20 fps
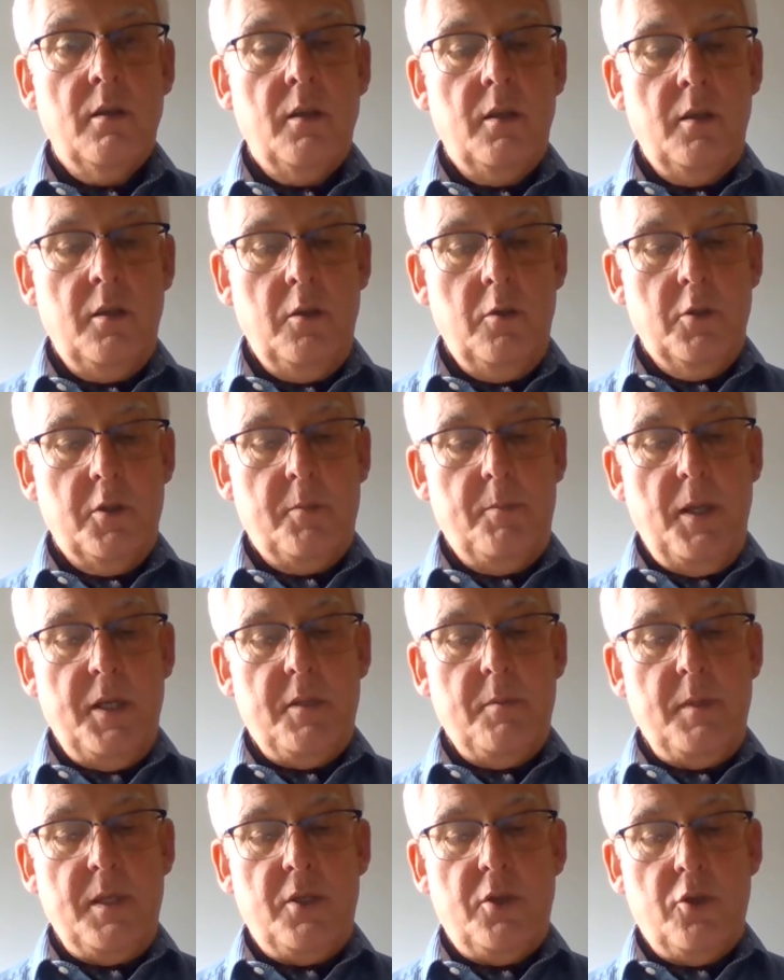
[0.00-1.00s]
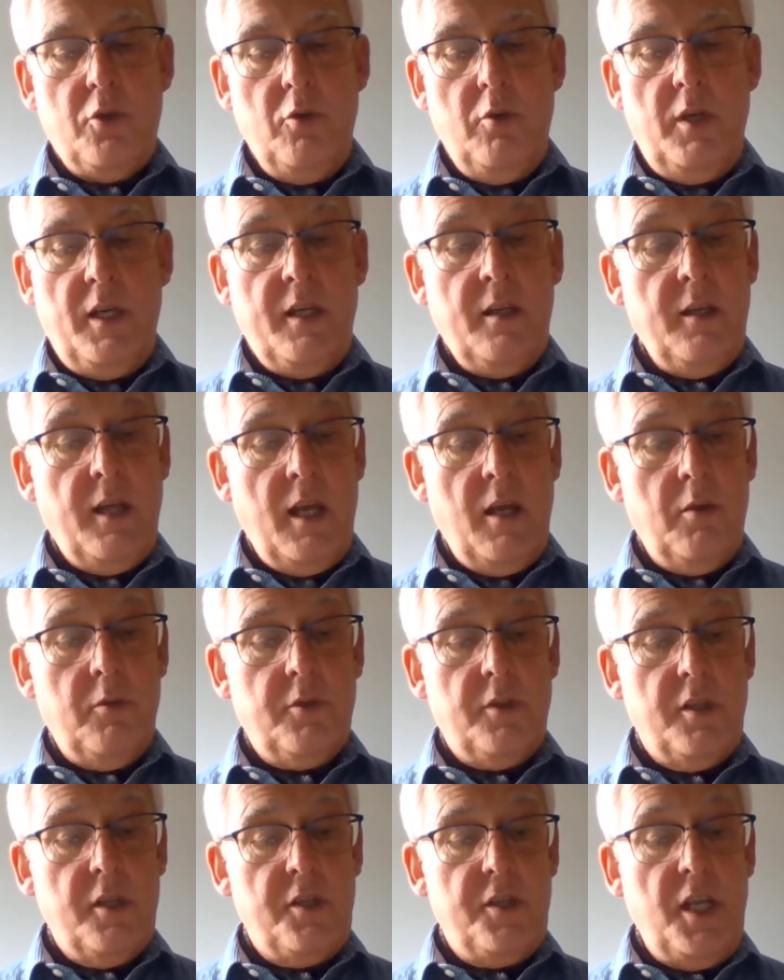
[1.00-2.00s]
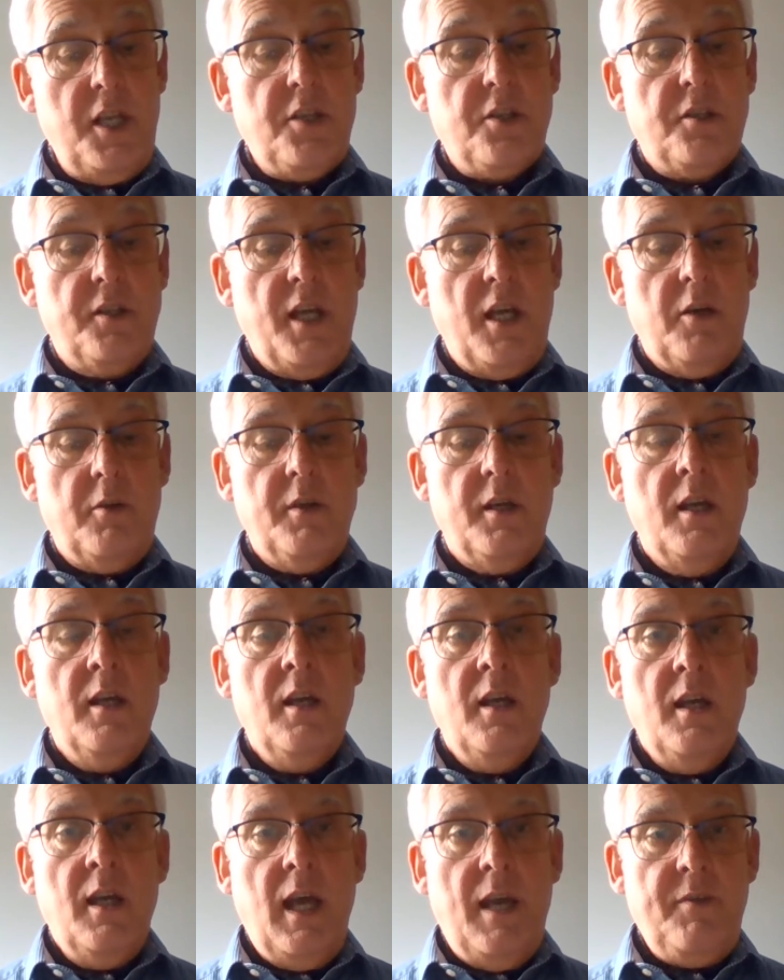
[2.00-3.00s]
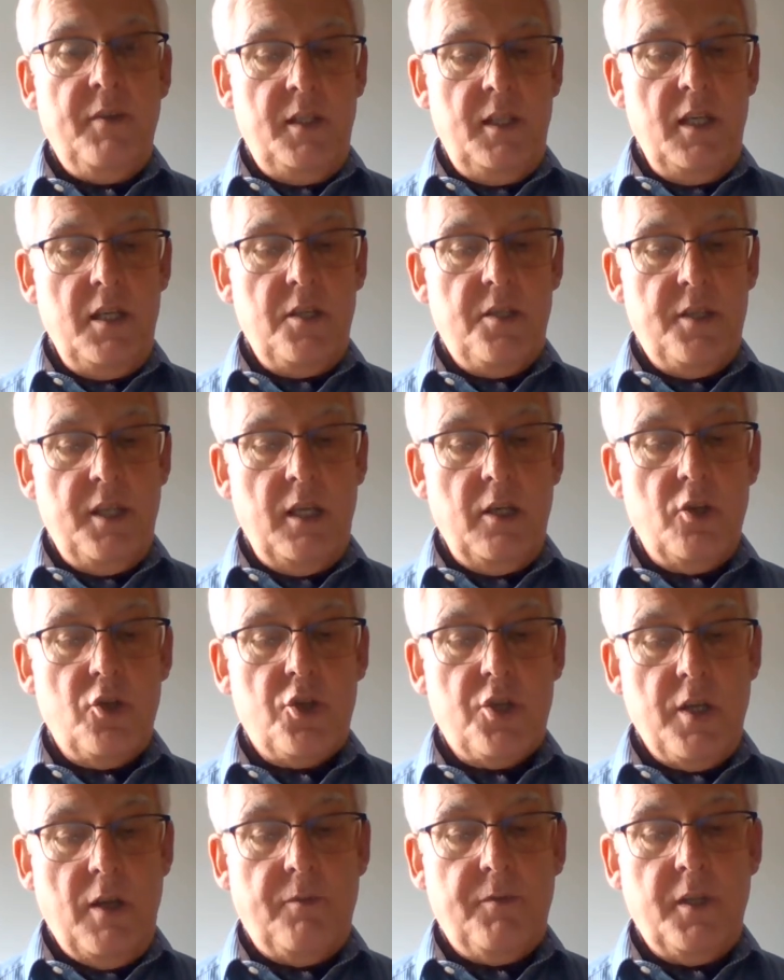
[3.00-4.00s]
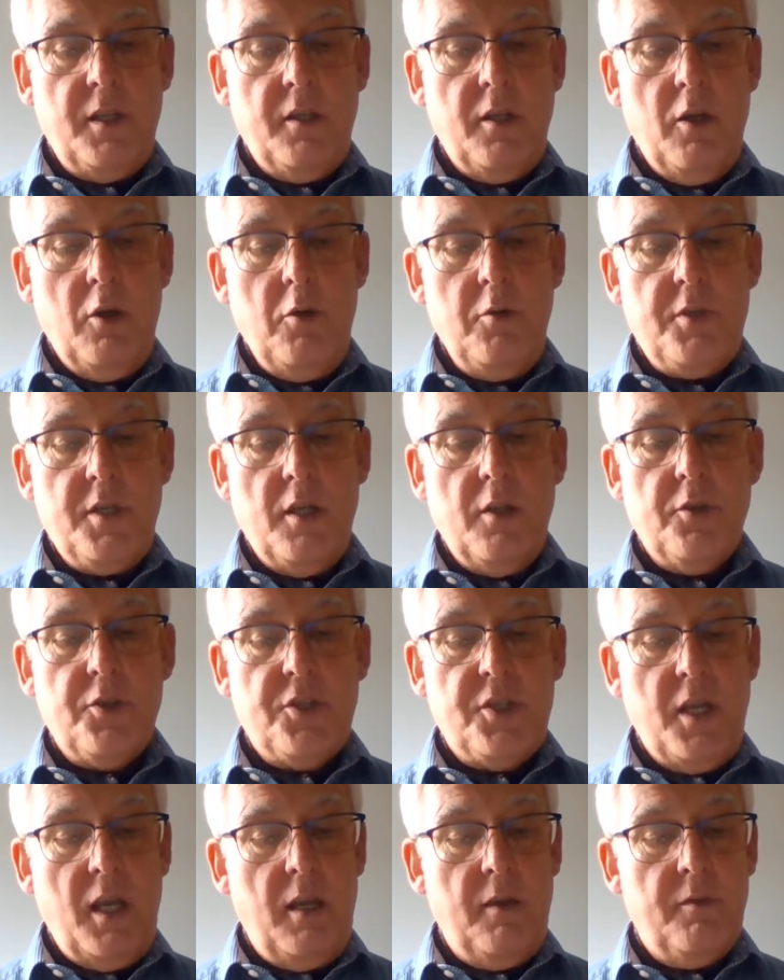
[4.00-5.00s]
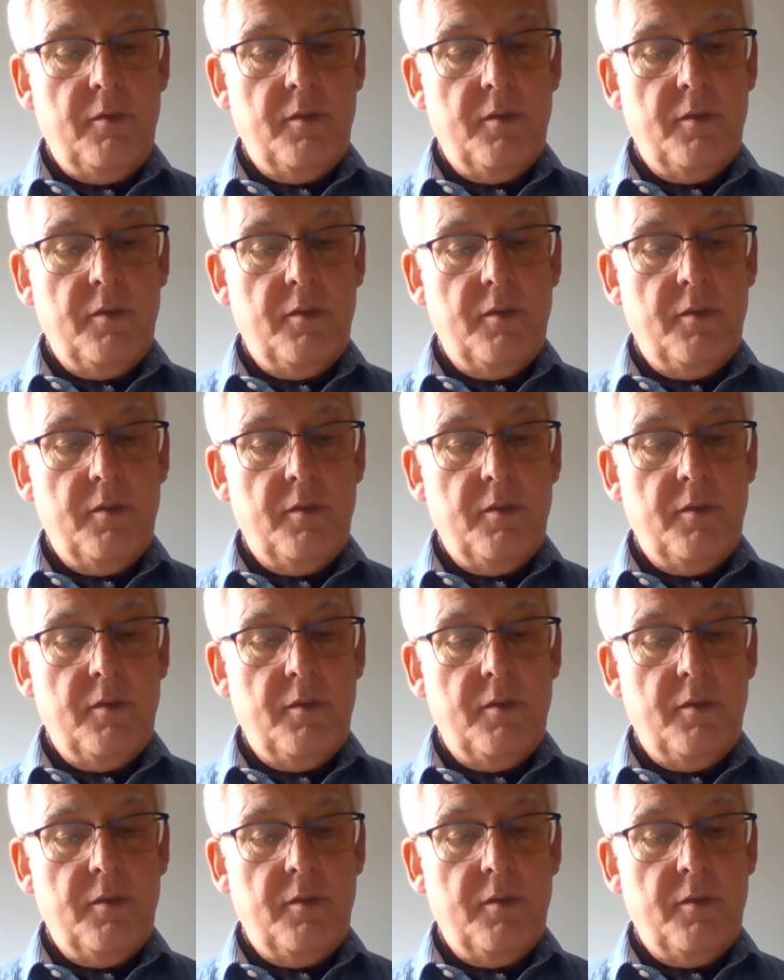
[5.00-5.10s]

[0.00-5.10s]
You had better be tooling down to the desk now and having these things shoved in the hotel safe.